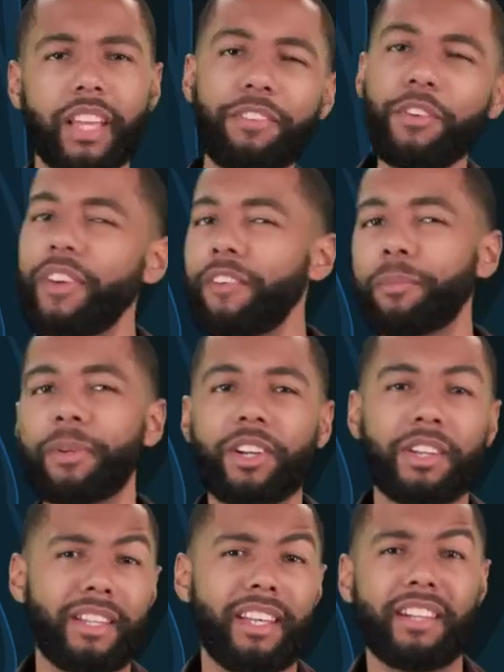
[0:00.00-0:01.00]
If you've ever been
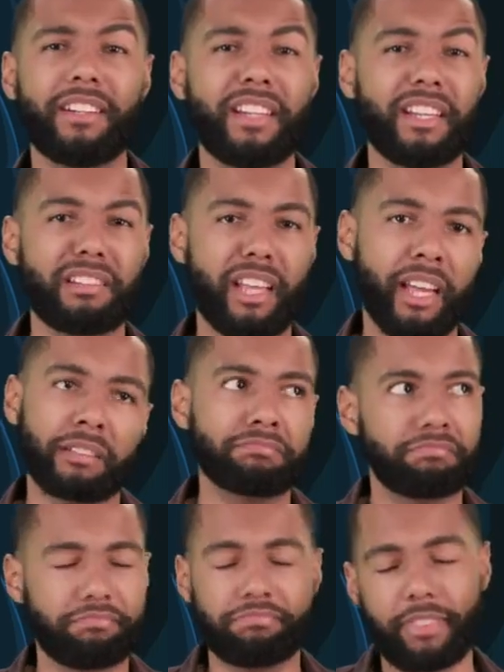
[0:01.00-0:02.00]
on the internet, like
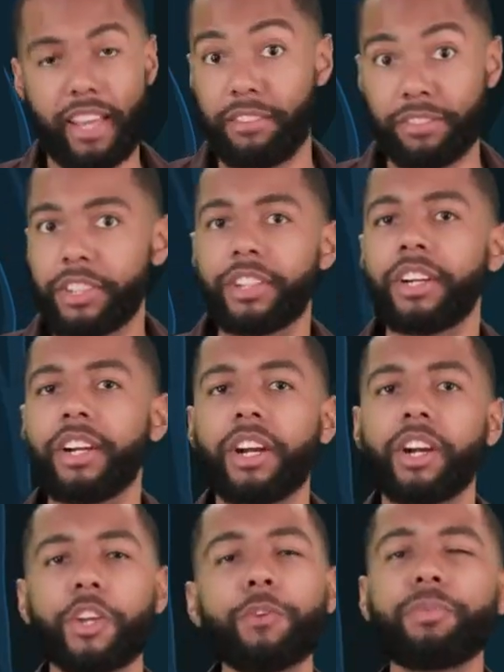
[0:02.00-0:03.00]
ever,
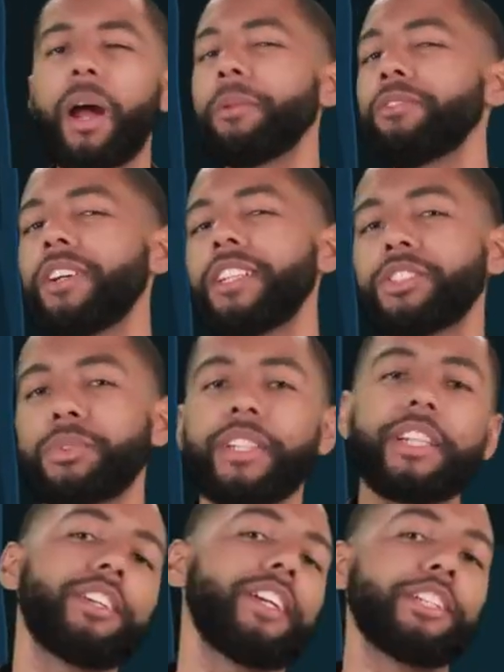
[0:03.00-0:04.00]
you've probably run into an
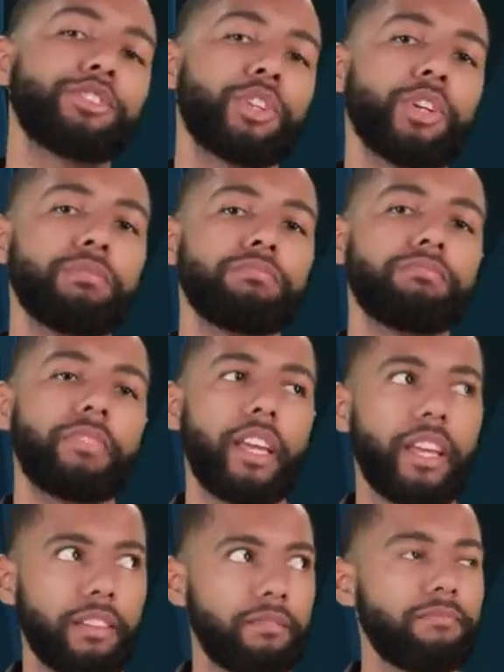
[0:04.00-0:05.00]
internet troll,
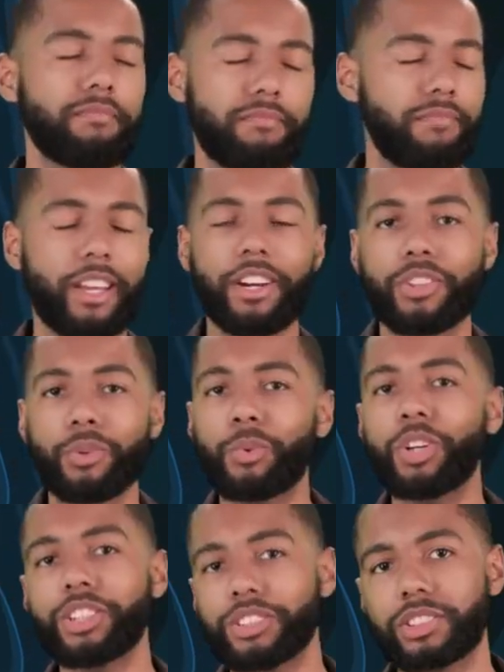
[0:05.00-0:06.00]
and they are the
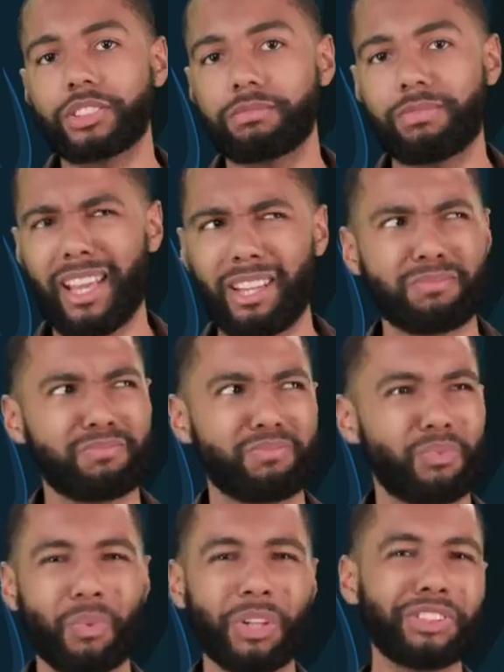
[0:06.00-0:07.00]
worst, like
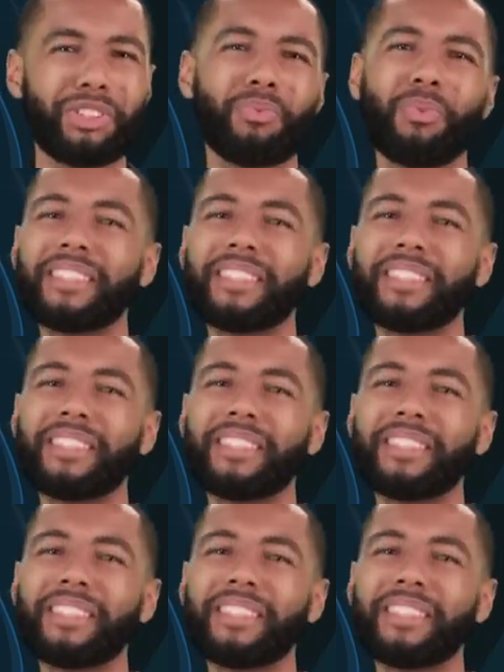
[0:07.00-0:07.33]
worse than